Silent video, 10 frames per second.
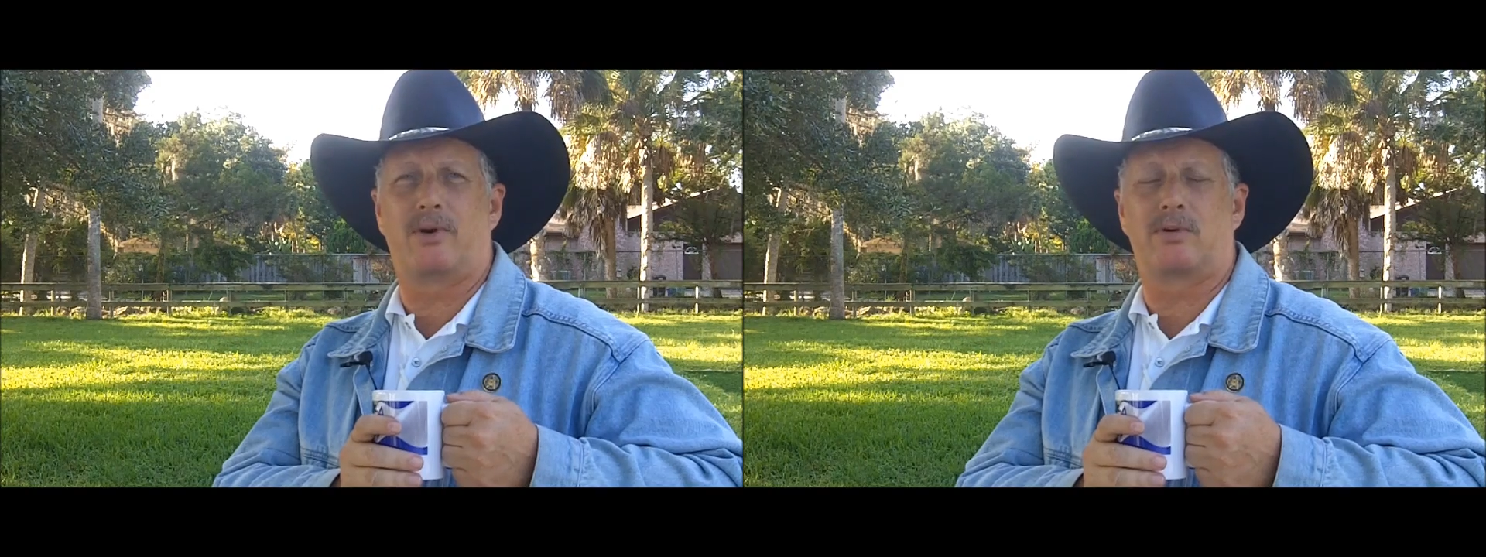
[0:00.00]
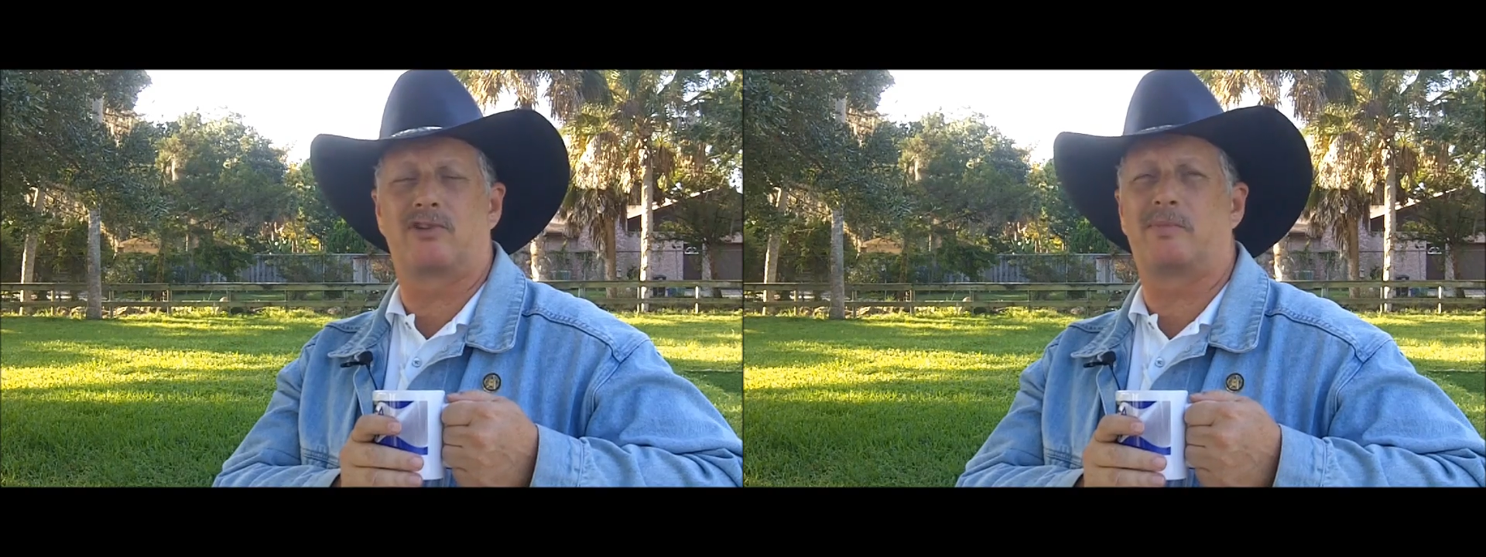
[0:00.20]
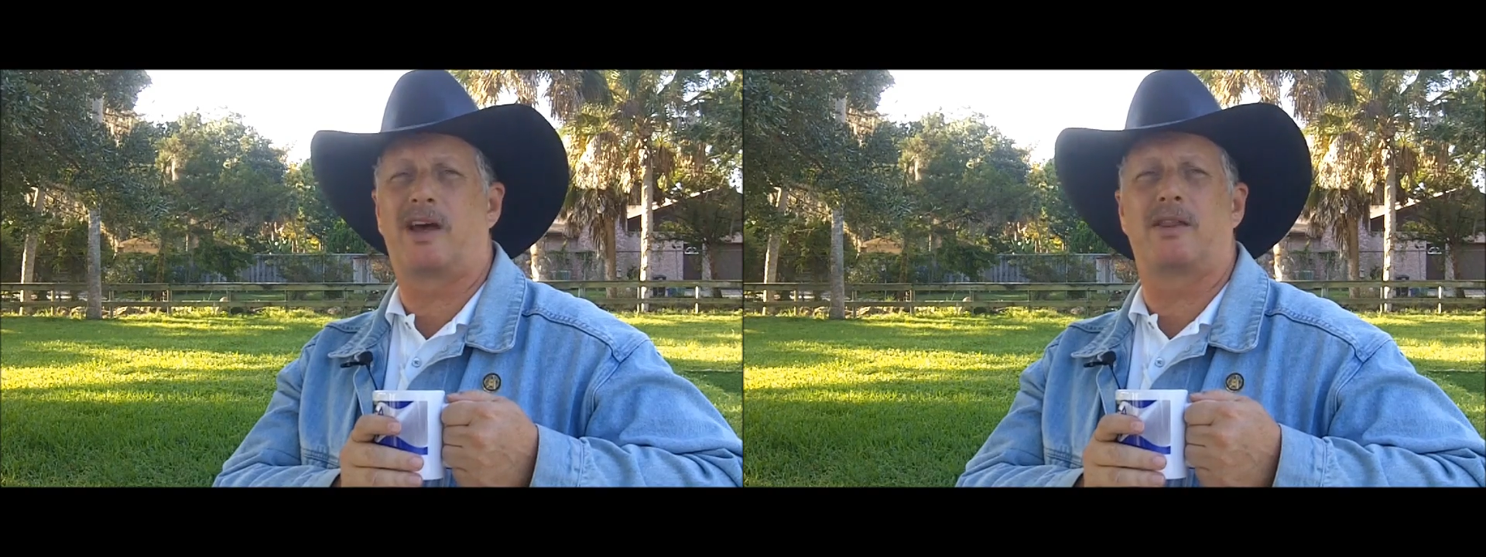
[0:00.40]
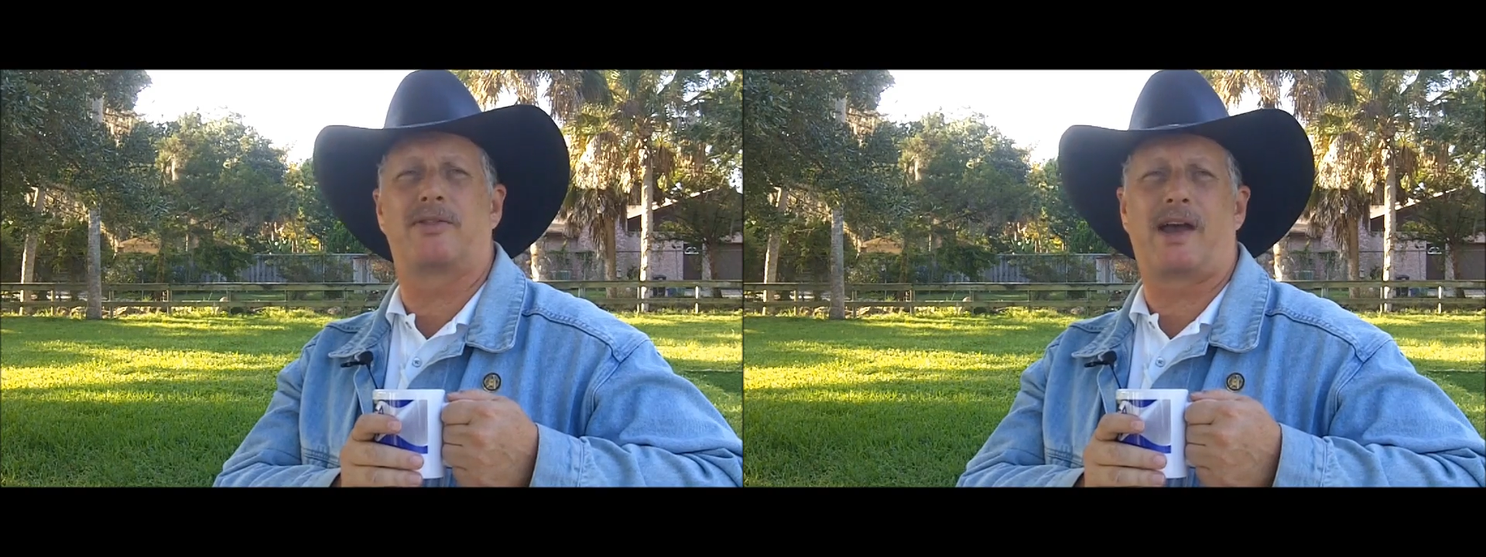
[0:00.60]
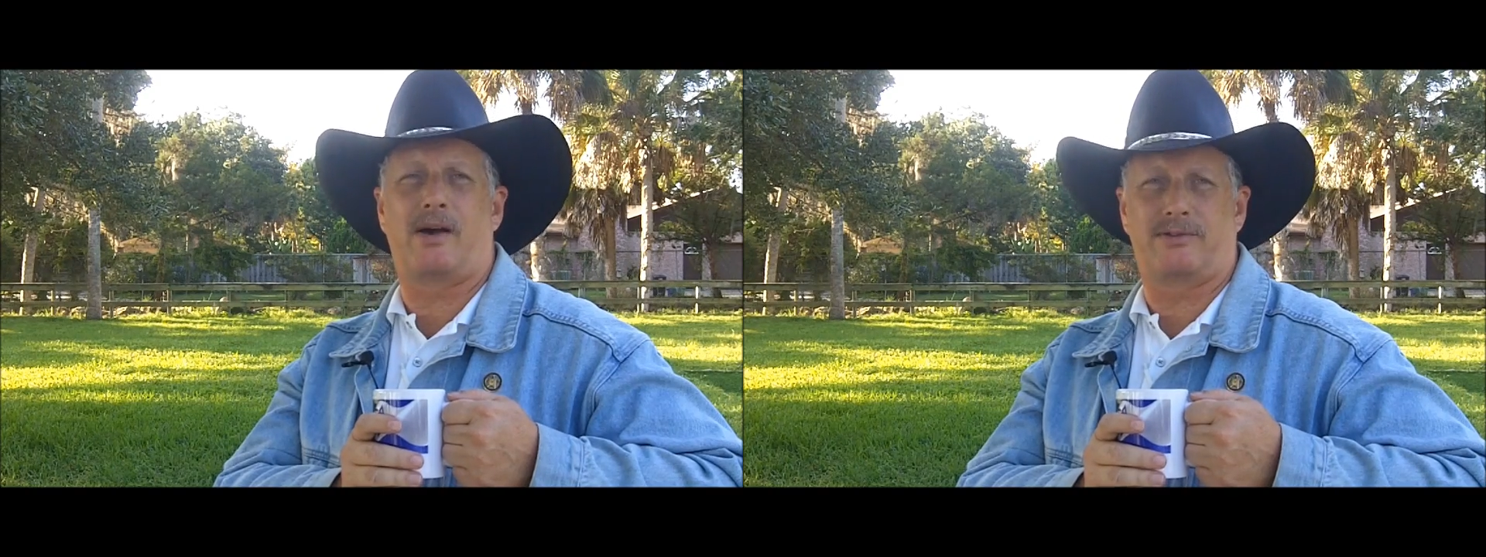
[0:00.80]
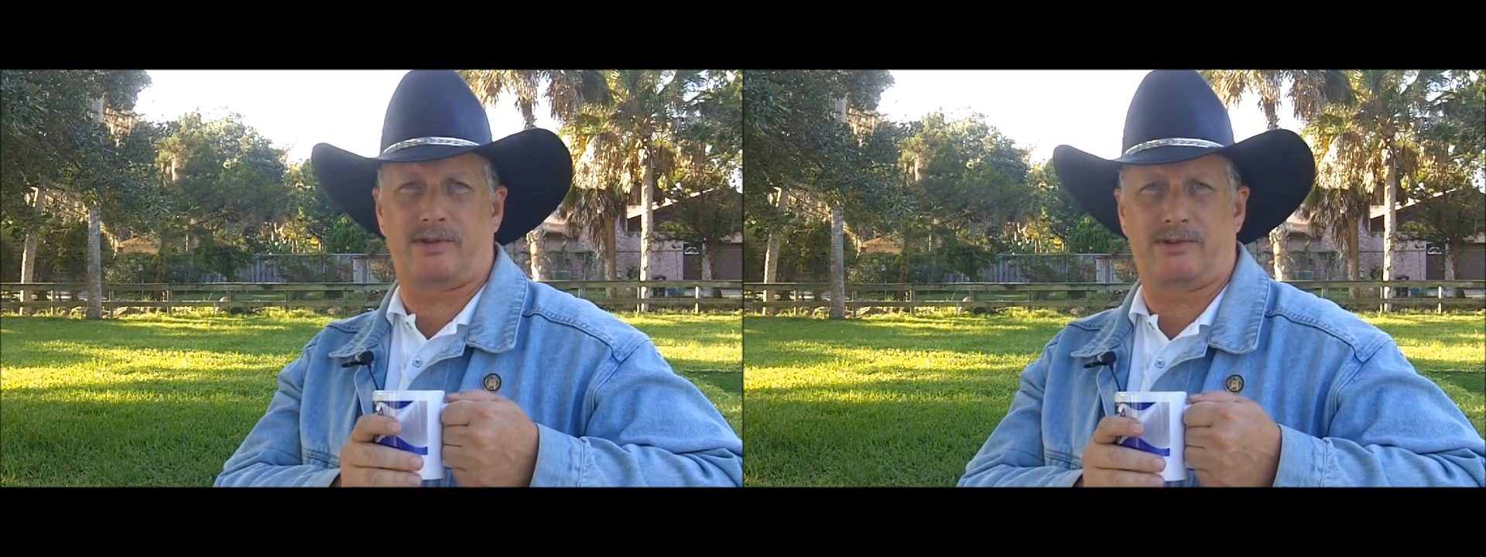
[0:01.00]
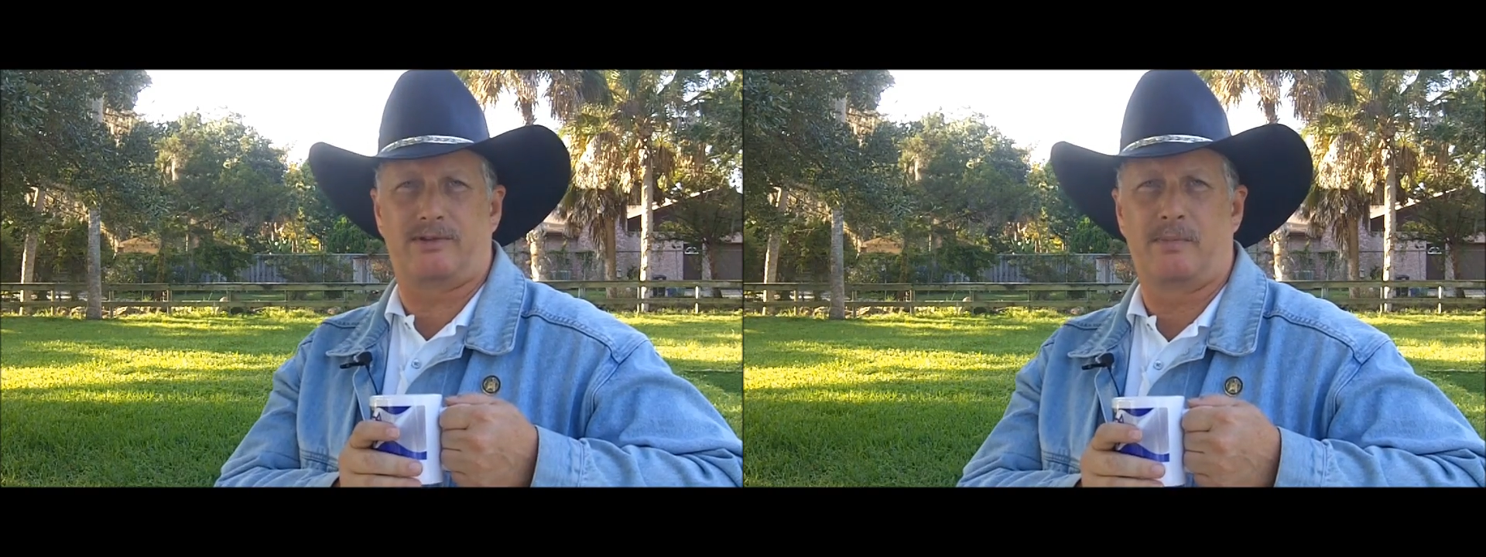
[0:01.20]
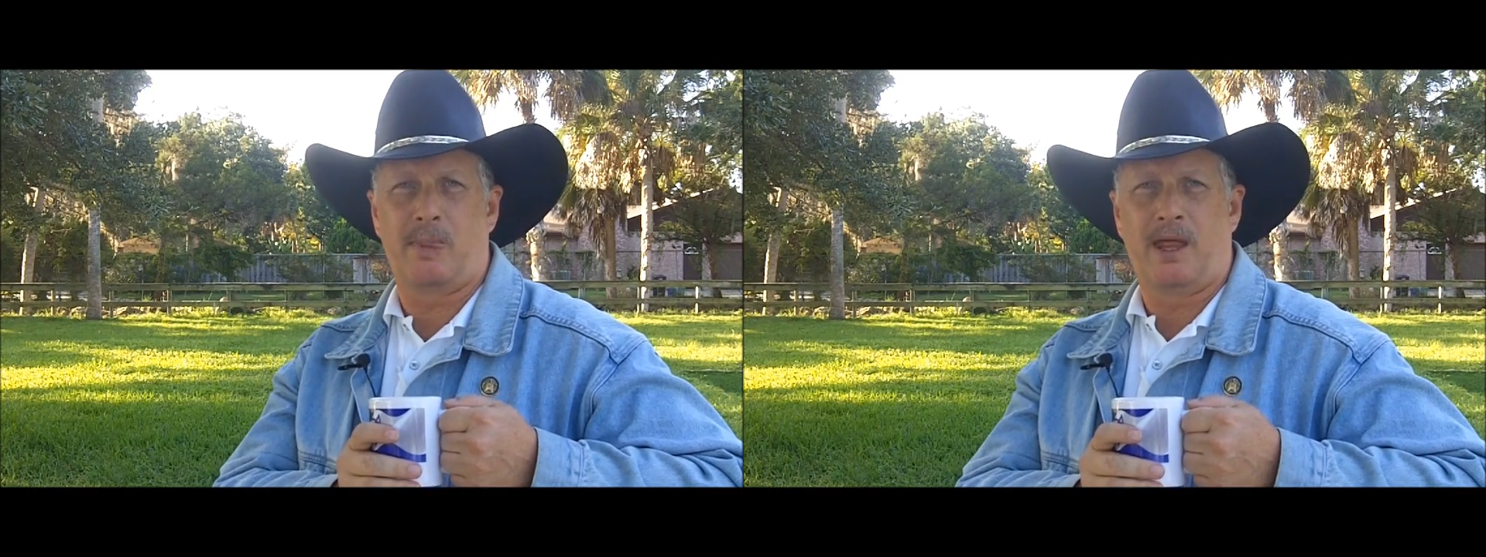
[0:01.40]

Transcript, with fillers: voters by the thousands.